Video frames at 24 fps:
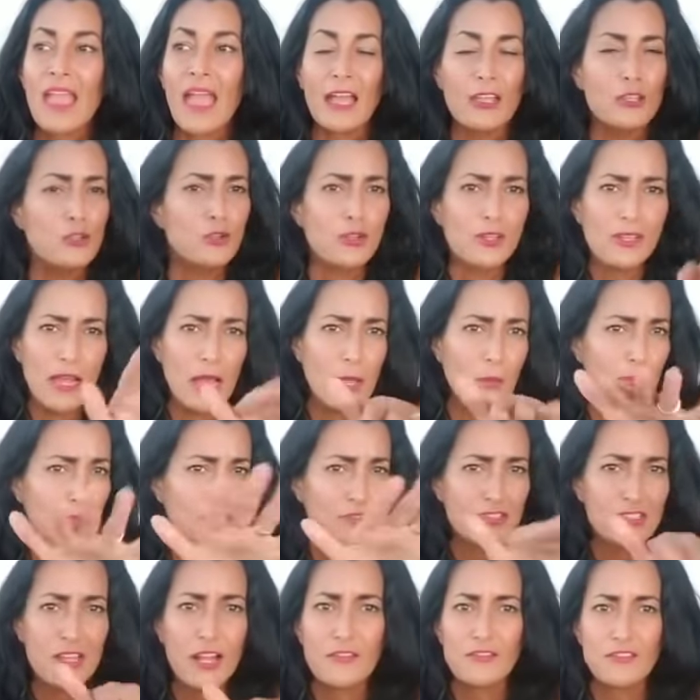And you can help
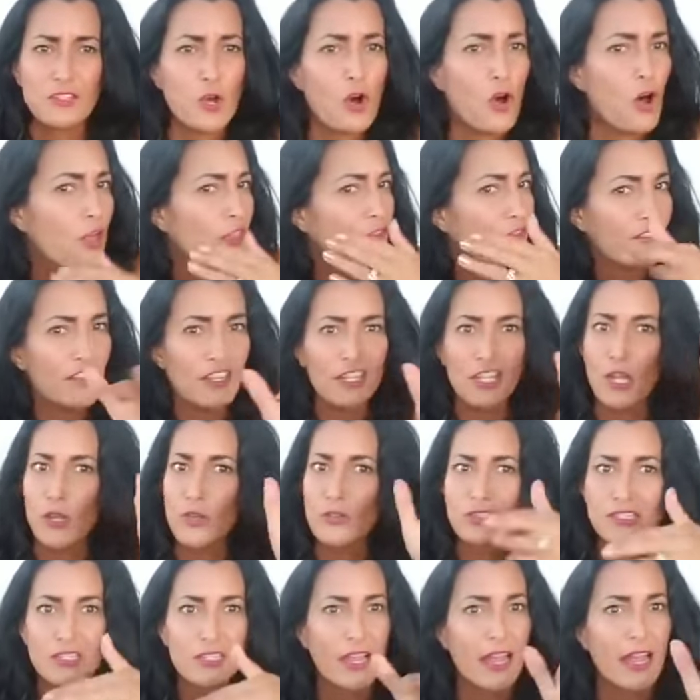yourself to all the
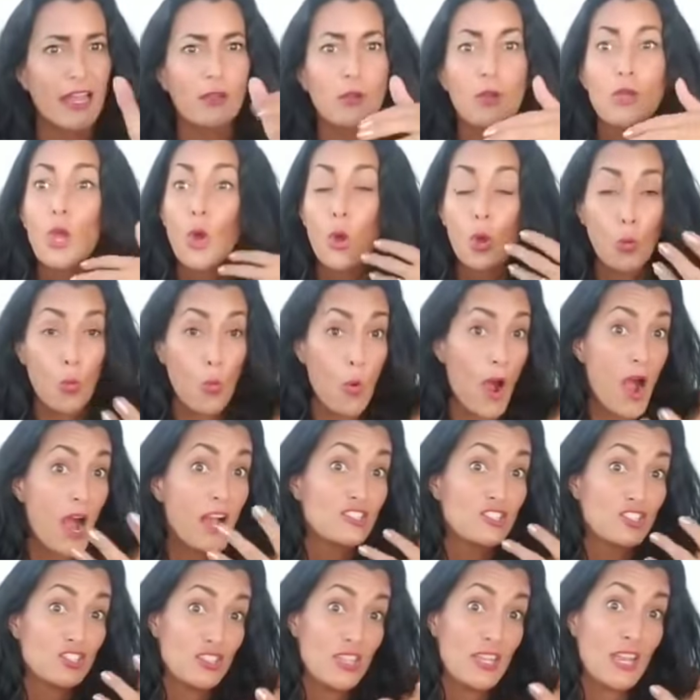videos that I
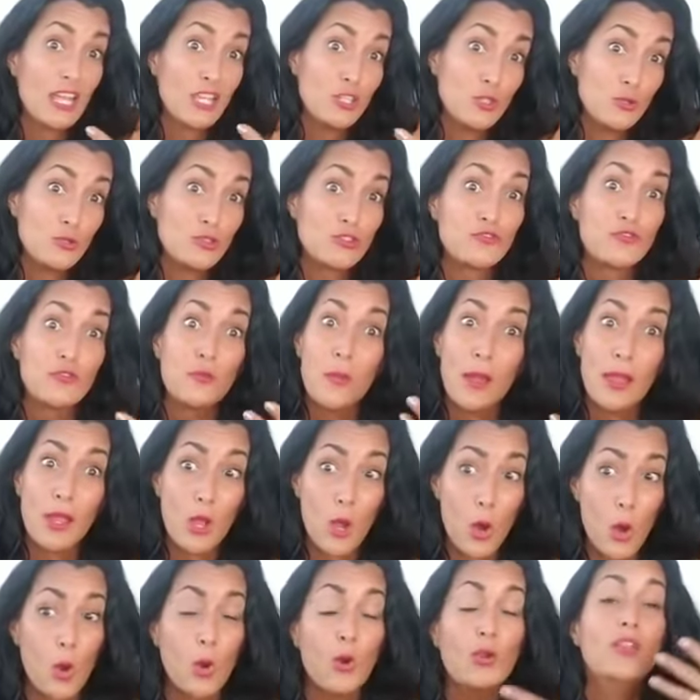watch that I use for my
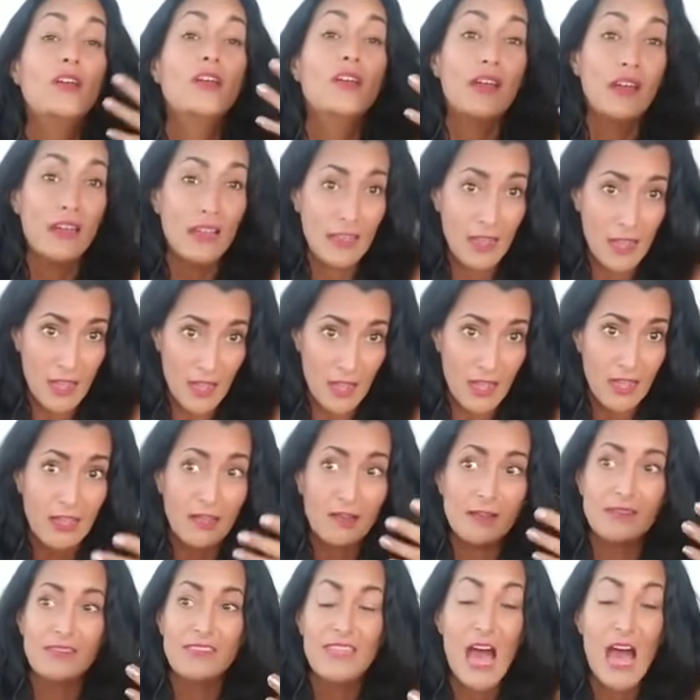own uh,